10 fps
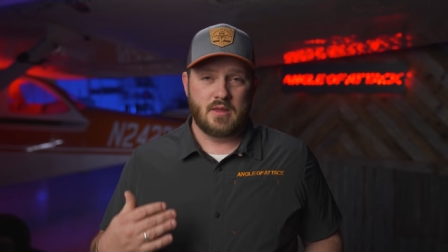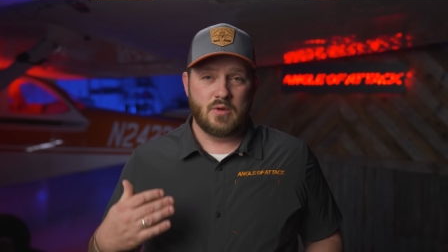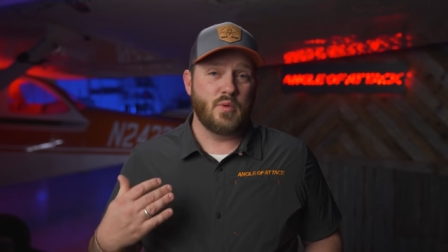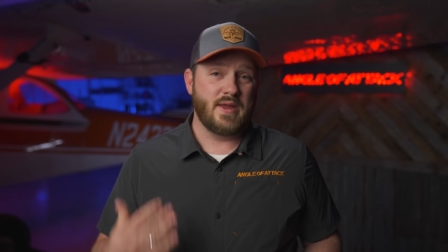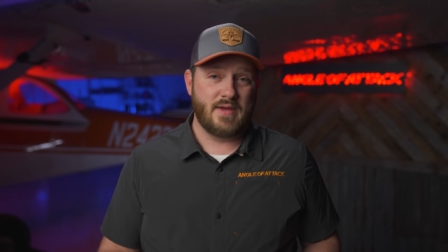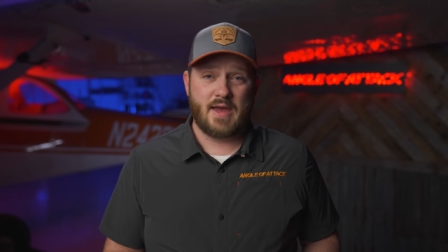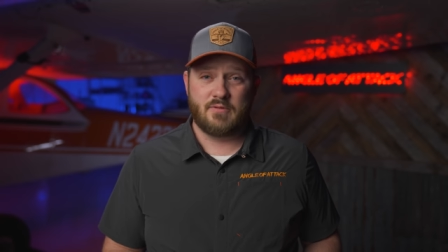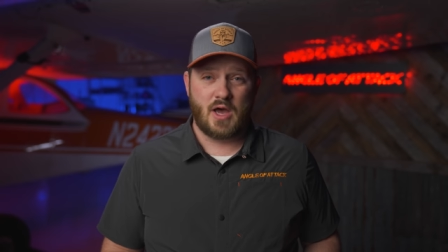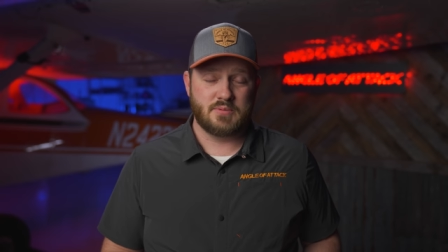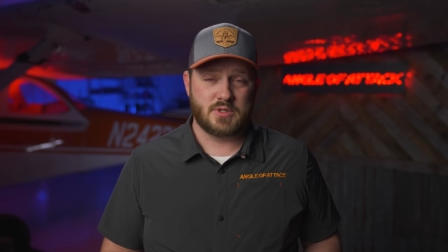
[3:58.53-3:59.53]
we have
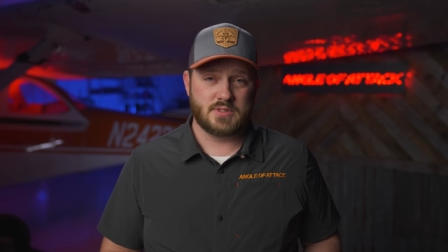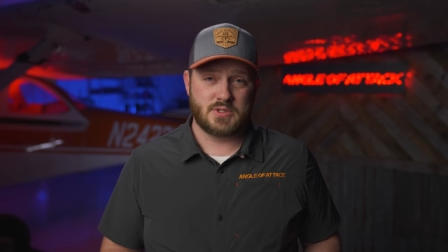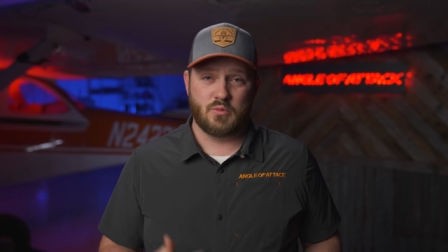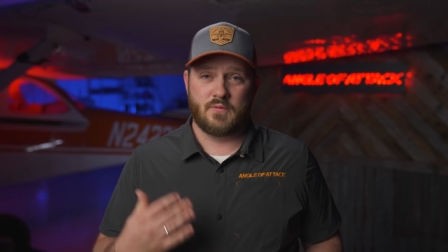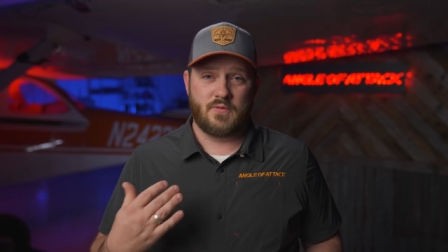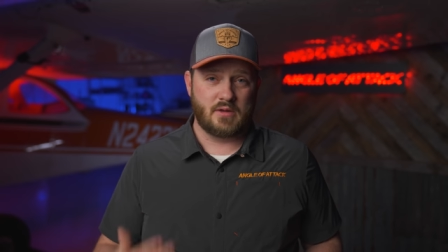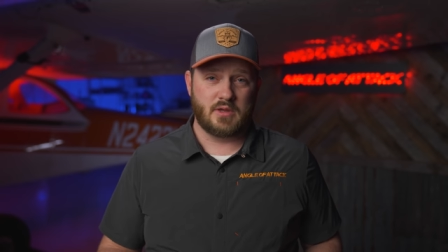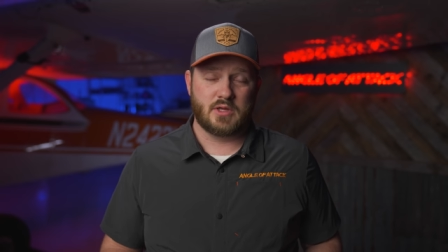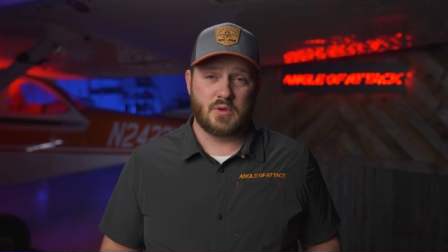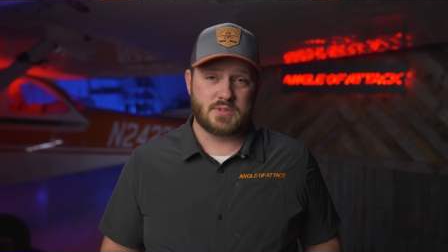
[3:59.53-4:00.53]
options that we're fairly
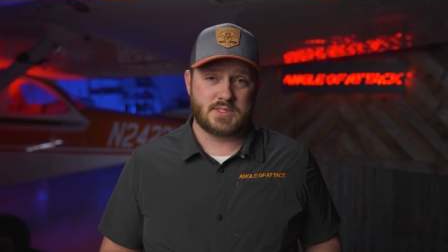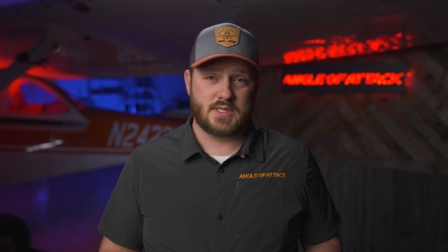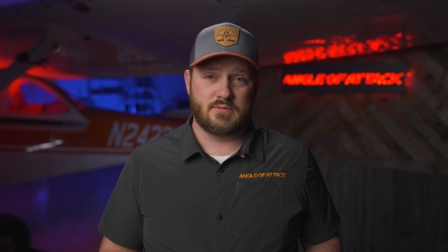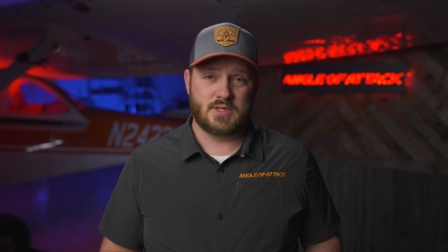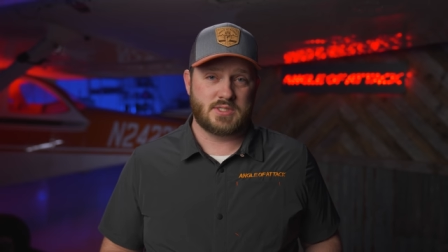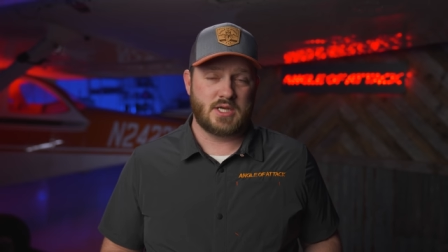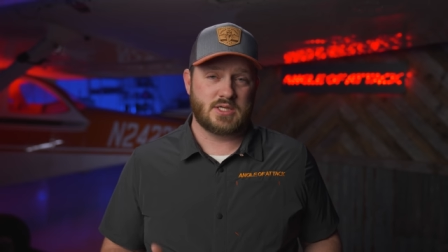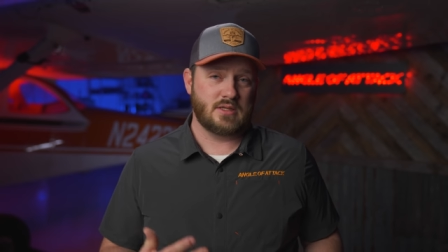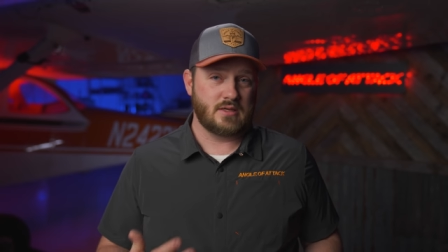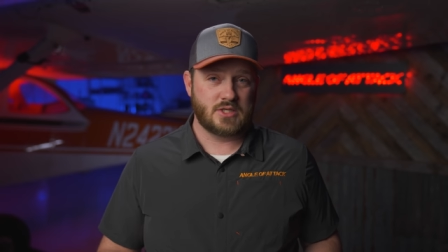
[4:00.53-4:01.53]
close to
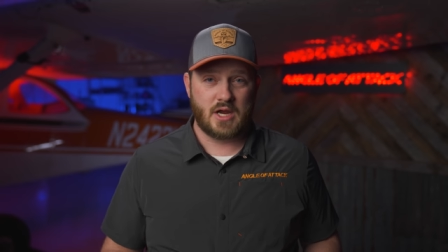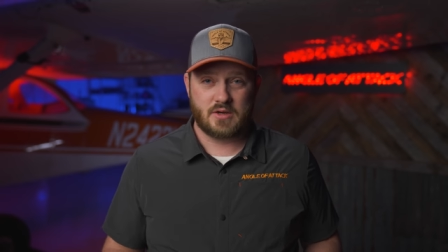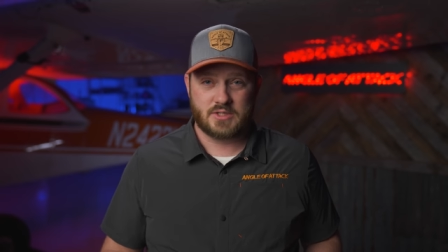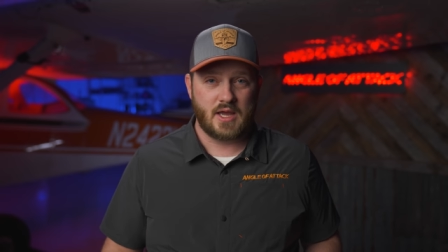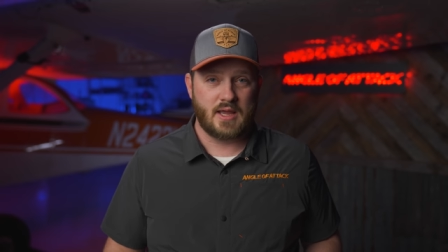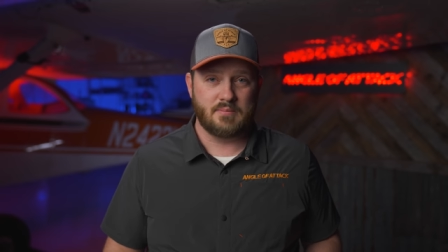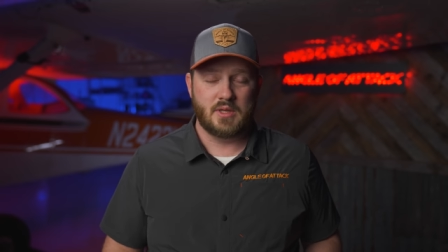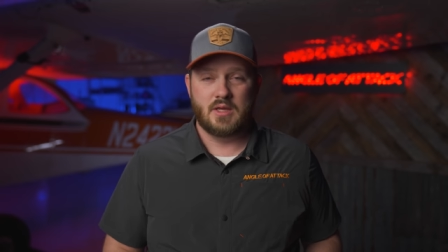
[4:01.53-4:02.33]
civilization the entire time.